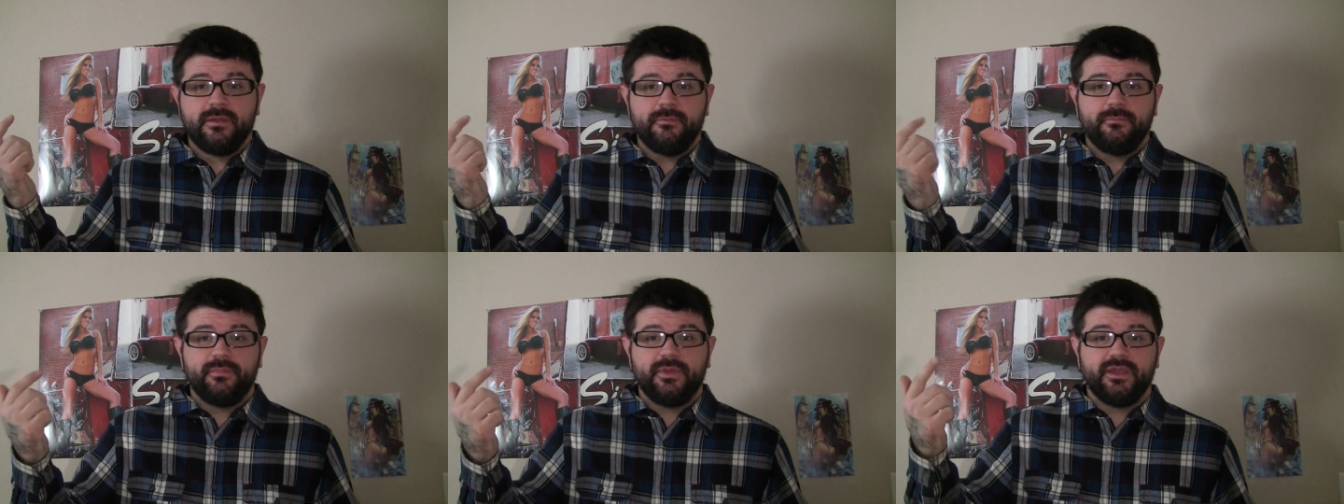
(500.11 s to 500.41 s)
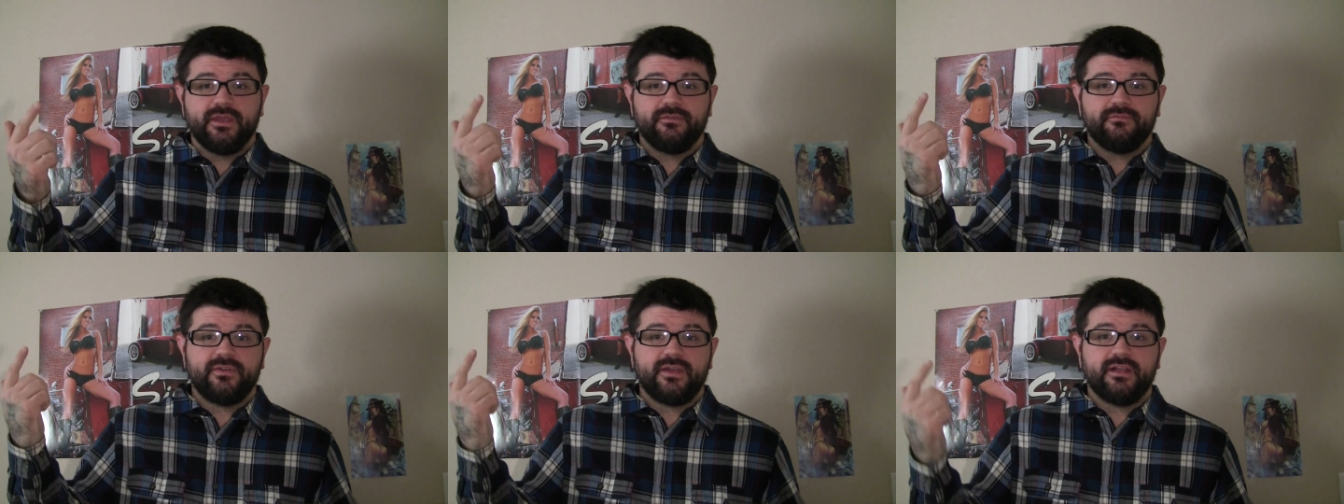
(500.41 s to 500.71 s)

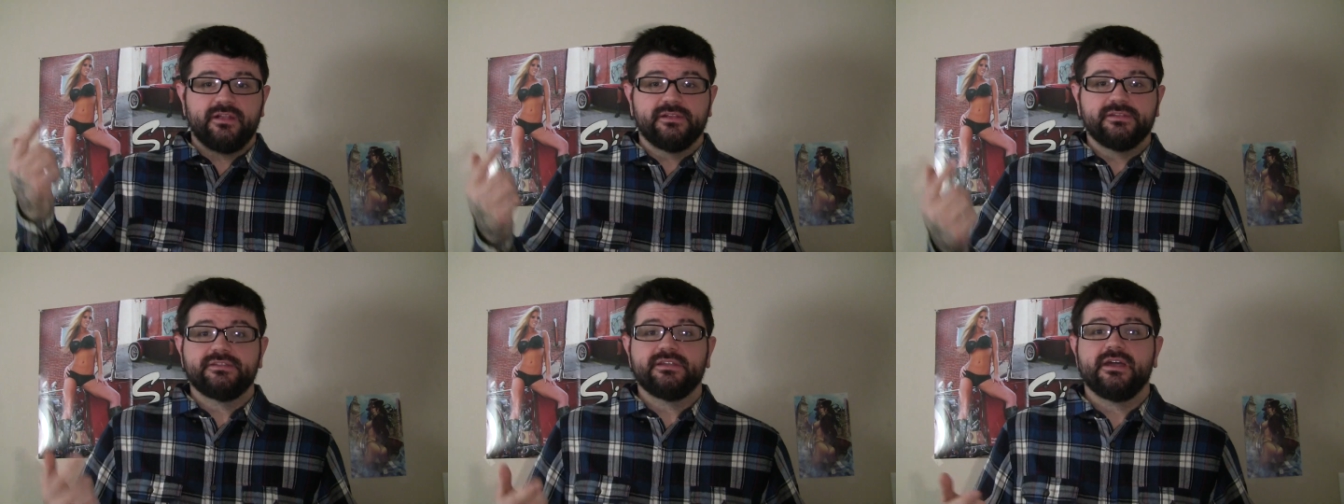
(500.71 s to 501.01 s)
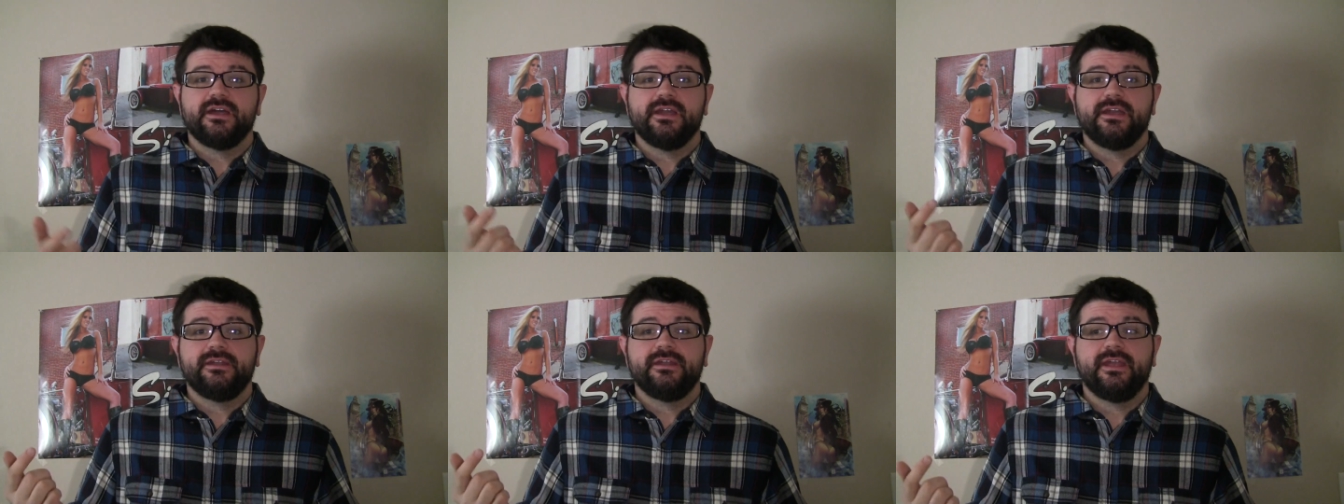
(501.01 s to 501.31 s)
pick a
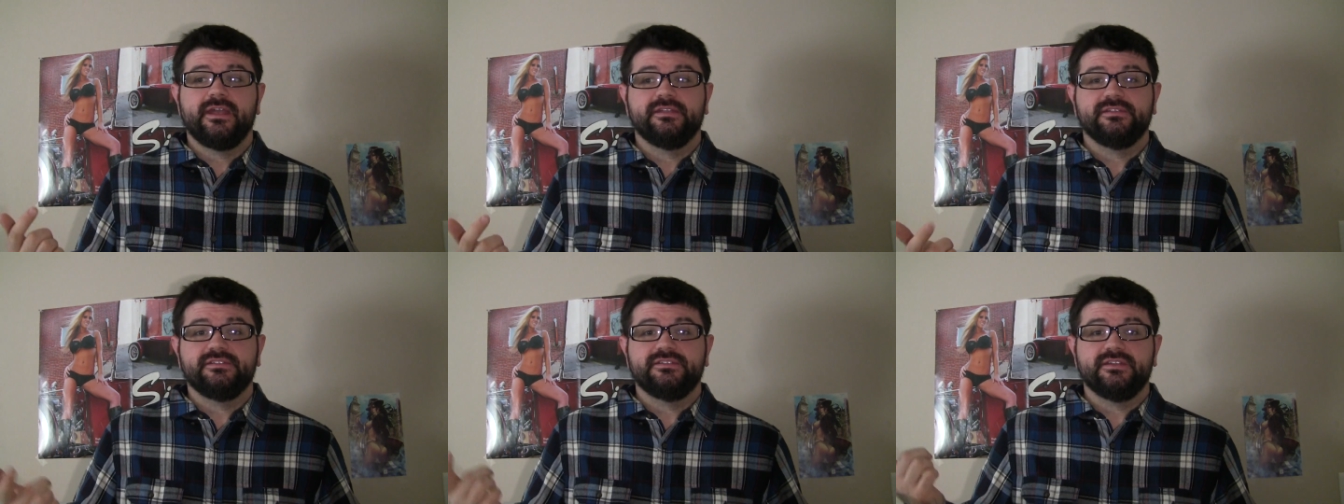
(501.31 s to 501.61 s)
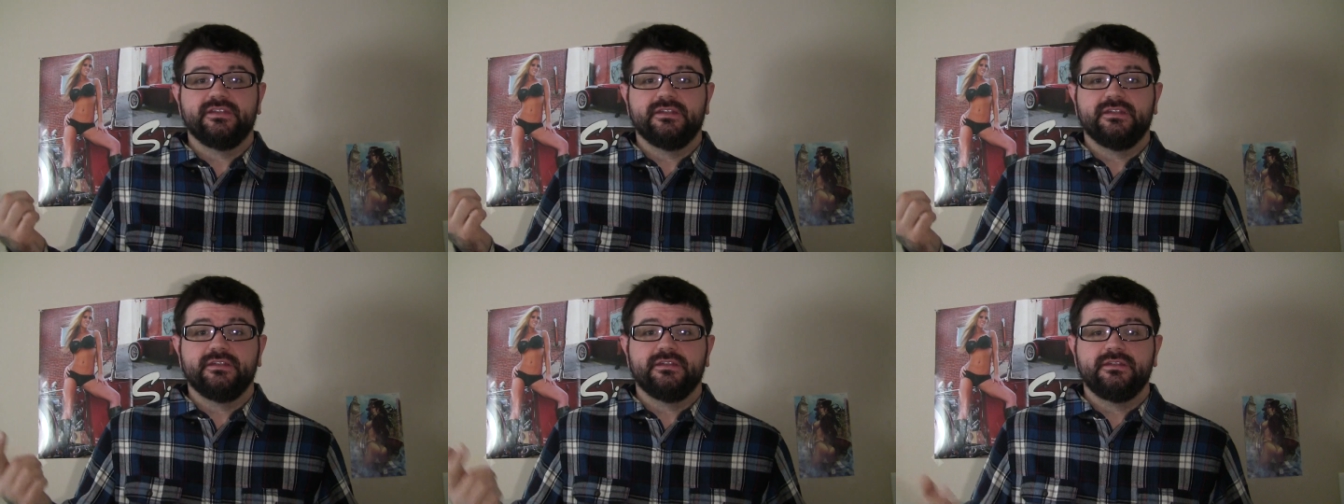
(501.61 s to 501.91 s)
Valentine, and
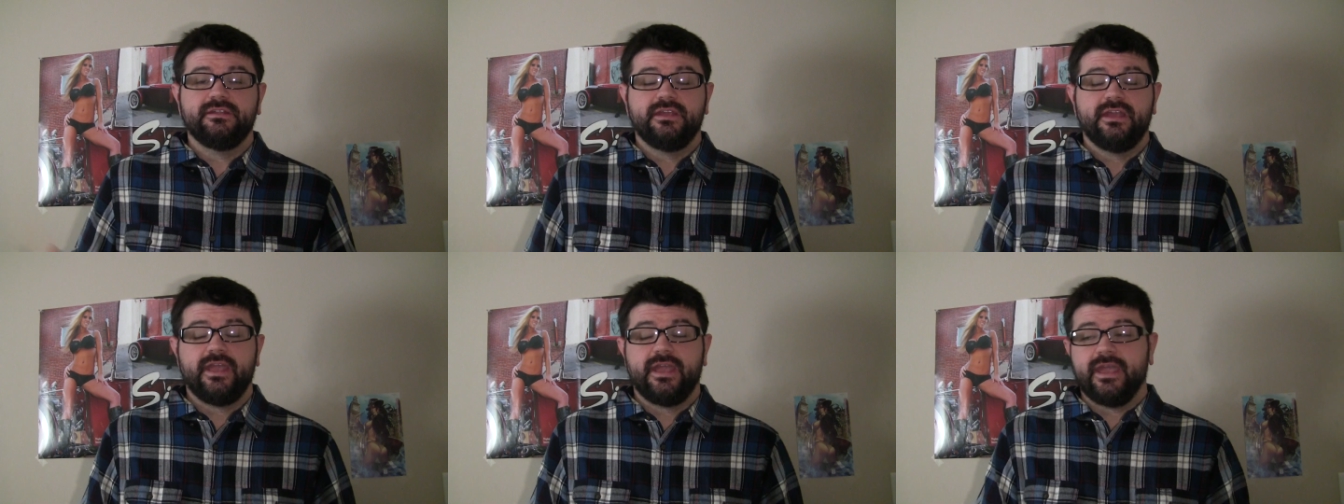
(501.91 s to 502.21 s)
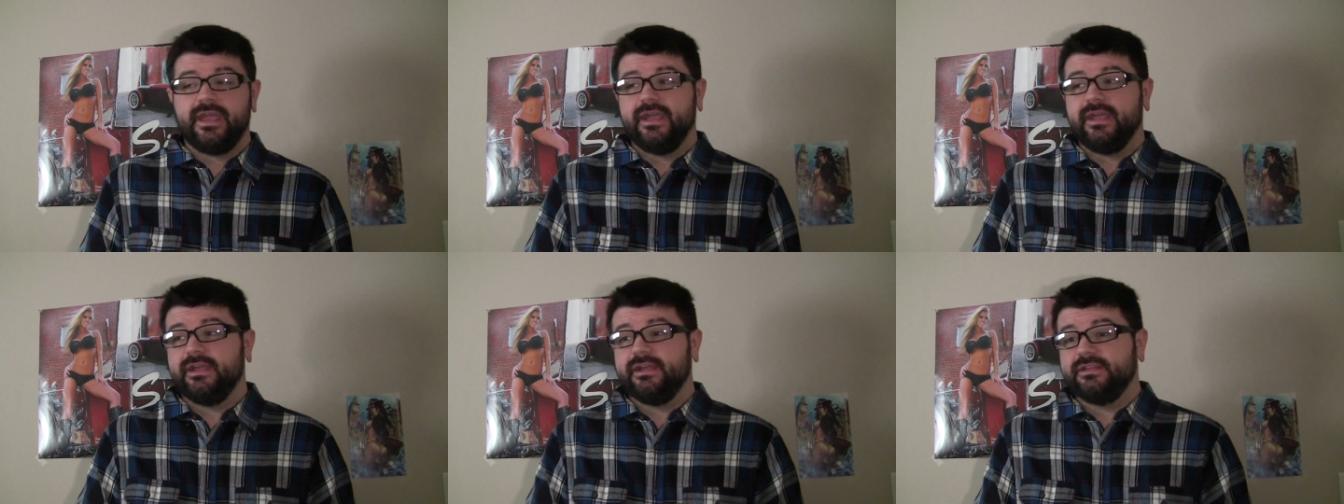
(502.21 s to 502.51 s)
send it.
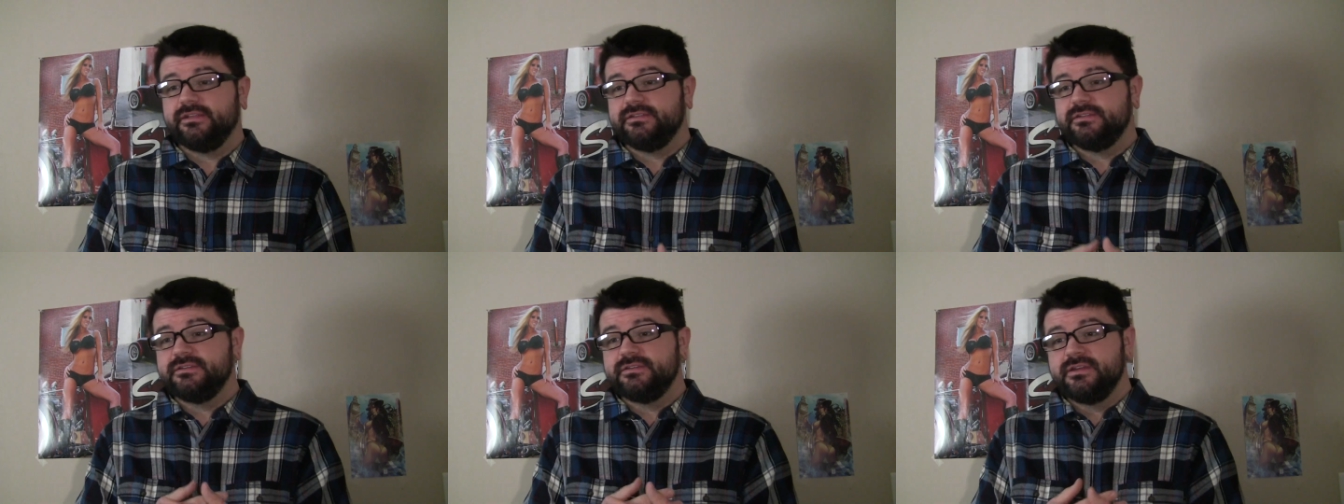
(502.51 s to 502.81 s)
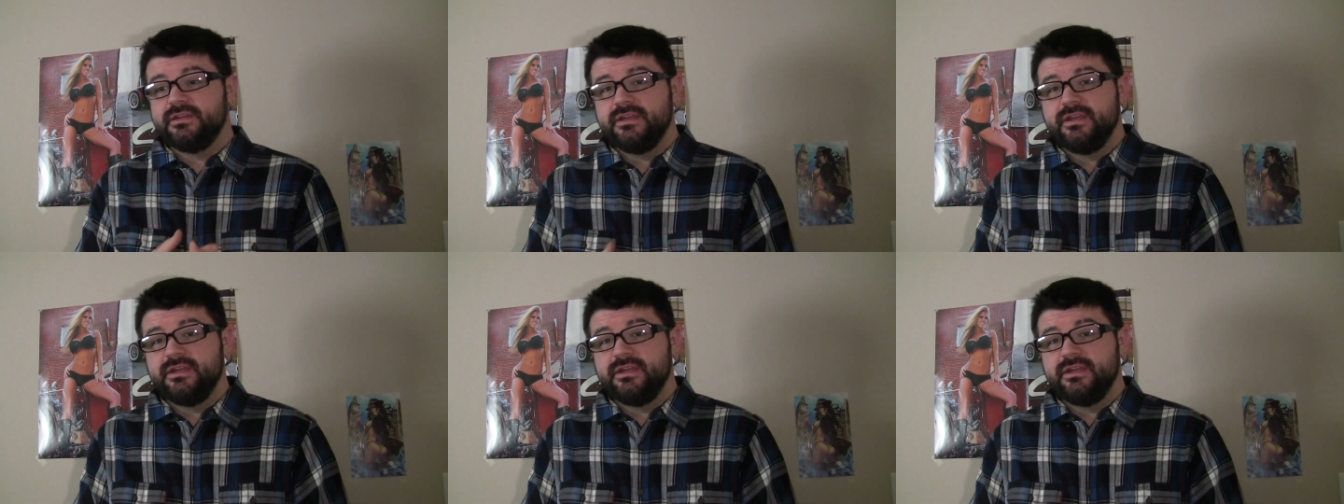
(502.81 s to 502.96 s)
And